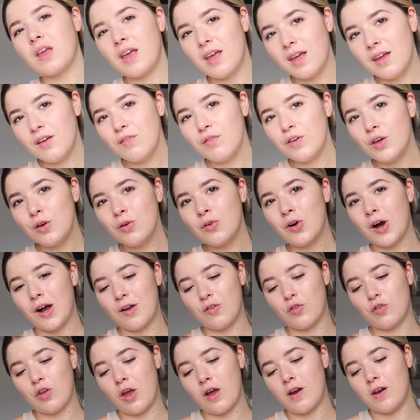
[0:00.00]
If you
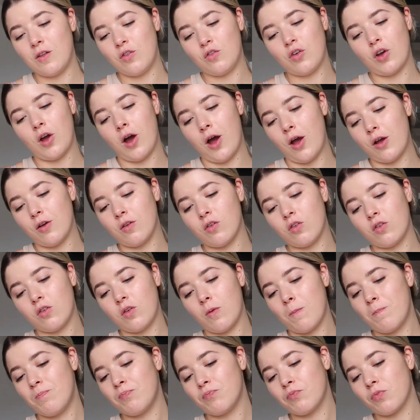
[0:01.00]
guys turn into ghosts,
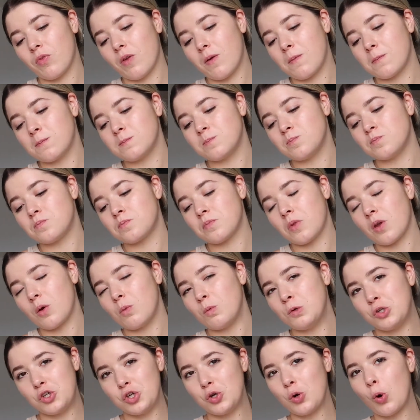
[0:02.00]

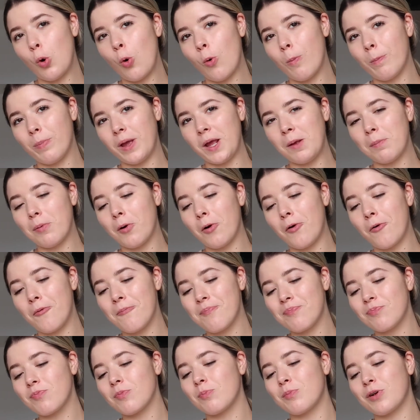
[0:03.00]
would you haunt people?
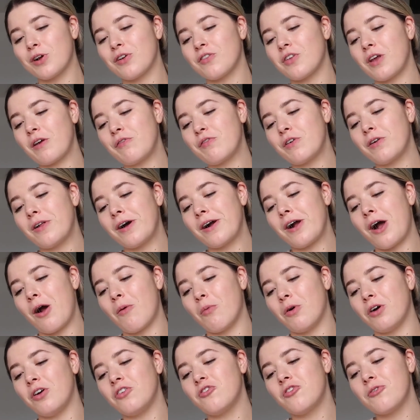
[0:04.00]
Because I feel like I
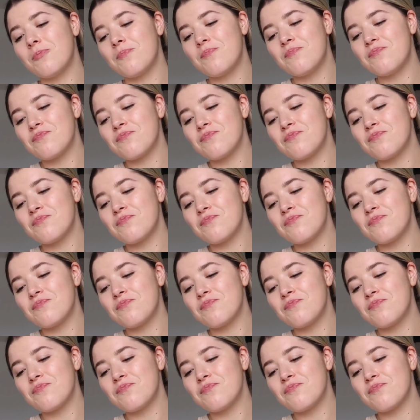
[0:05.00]
would.